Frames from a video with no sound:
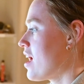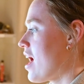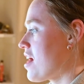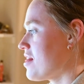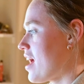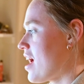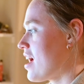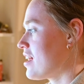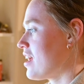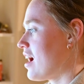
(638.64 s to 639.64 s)
And
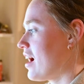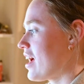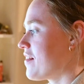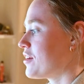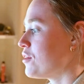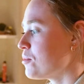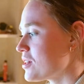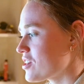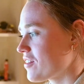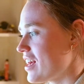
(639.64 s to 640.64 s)
then I have a whole
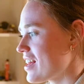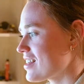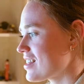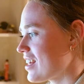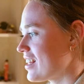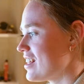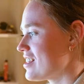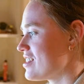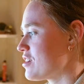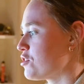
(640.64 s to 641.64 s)
bunch of things that I need
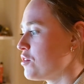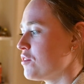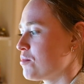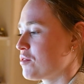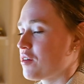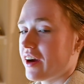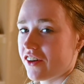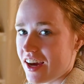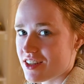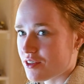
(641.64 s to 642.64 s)
to do before I
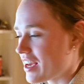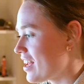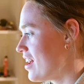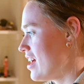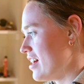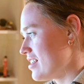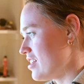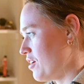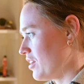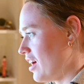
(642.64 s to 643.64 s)
graduate.
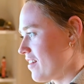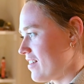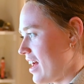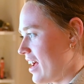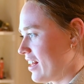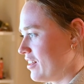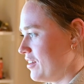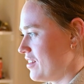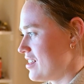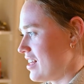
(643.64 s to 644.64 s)
So a lot of that
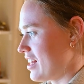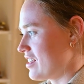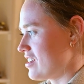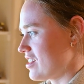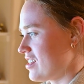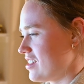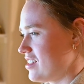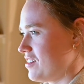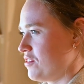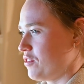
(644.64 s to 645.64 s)
includes things
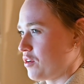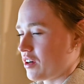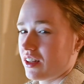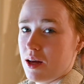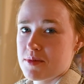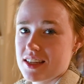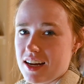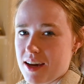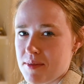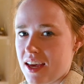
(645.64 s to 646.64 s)
just for clubs that
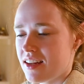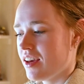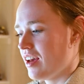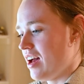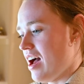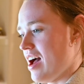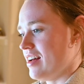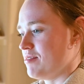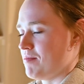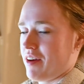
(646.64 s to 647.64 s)
I'm in
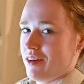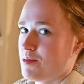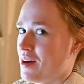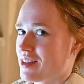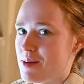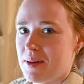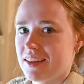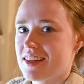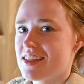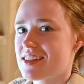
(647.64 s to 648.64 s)
and my
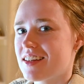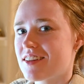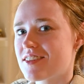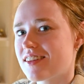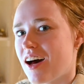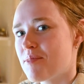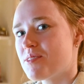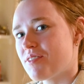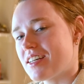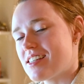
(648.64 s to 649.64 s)
responsibilities in those
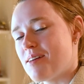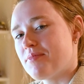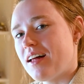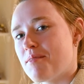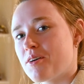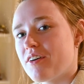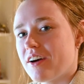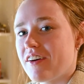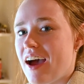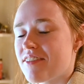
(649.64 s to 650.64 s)
clubs. For example, I'm
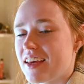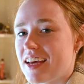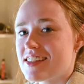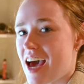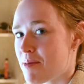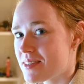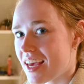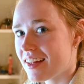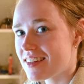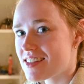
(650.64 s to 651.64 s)
choreographing a tap
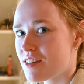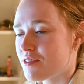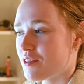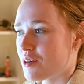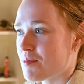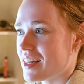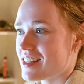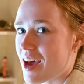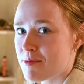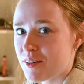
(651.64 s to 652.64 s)
dance for my
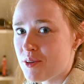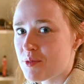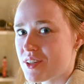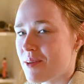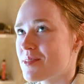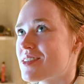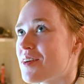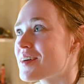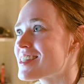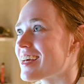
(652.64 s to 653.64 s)
tap group, which I'm so
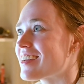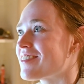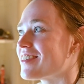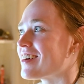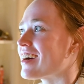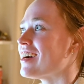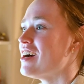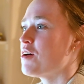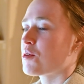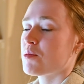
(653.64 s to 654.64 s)
excited for.
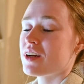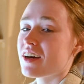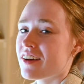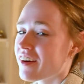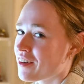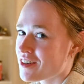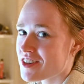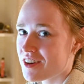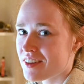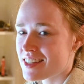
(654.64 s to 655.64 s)
We're putting on our own
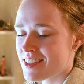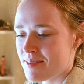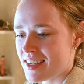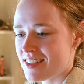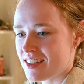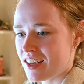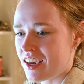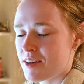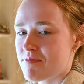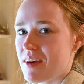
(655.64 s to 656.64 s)
show this
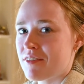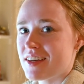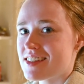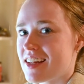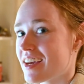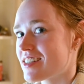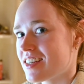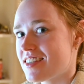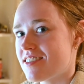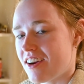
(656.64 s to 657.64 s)
semester. My friends and I actually
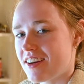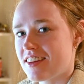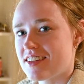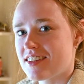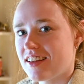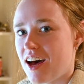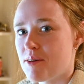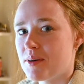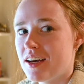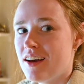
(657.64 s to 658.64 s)
started this
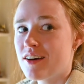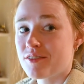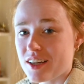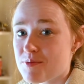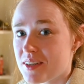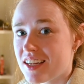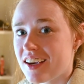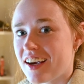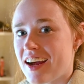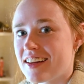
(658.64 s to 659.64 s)
club freshman
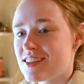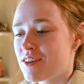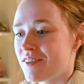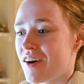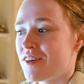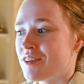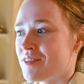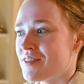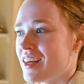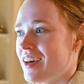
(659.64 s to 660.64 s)
year, and it's
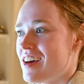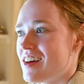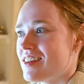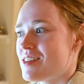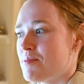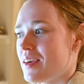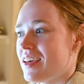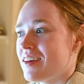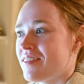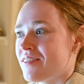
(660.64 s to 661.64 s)
grown to
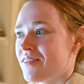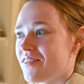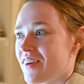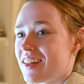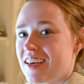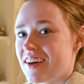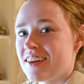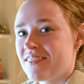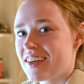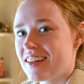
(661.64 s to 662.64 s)
be really good.
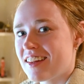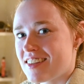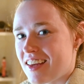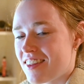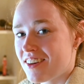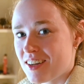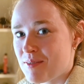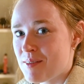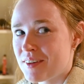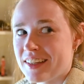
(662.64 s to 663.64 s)
It's like 30
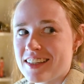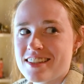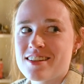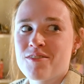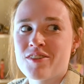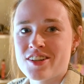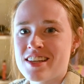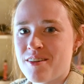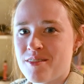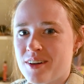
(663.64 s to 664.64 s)
people, and this is the first
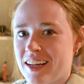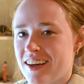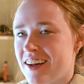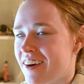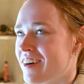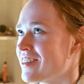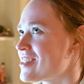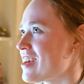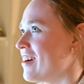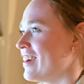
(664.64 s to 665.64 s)
we're putting on our own
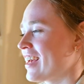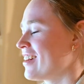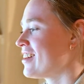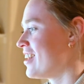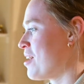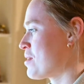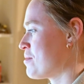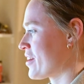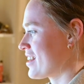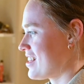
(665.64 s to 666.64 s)
show, and I could not be
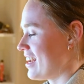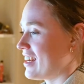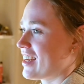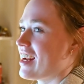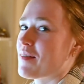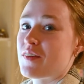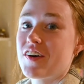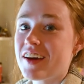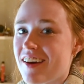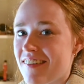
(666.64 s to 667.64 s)
more excited. And I'm
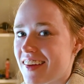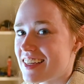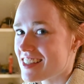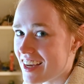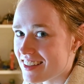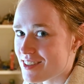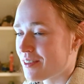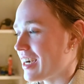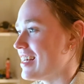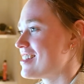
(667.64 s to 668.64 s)
choreographing a dance
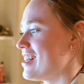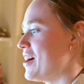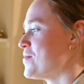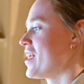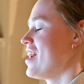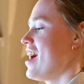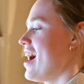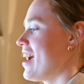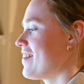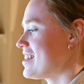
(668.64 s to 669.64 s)
for it, so I
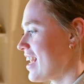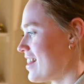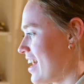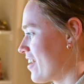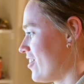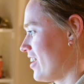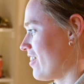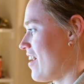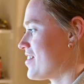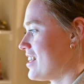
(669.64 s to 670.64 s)
have to get that
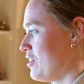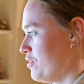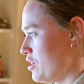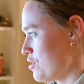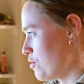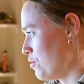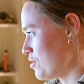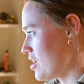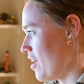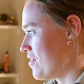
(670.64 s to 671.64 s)
choreographed in the first
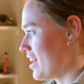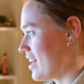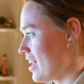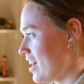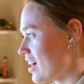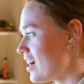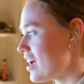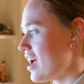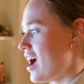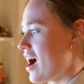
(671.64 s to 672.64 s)
quarter of the year.
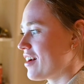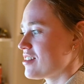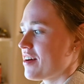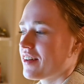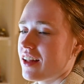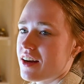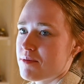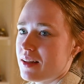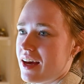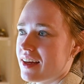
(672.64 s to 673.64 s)
I also have a lot of
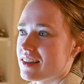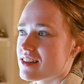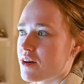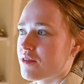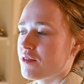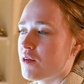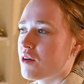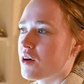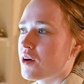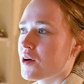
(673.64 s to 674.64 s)
plans
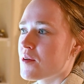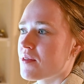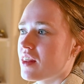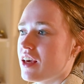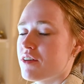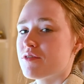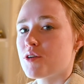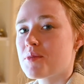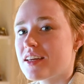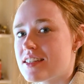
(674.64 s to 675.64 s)
for the
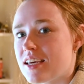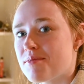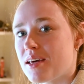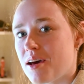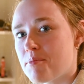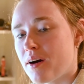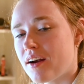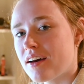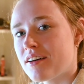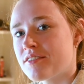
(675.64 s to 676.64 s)
formula team that I'm
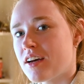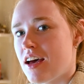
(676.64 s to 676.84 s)
part of,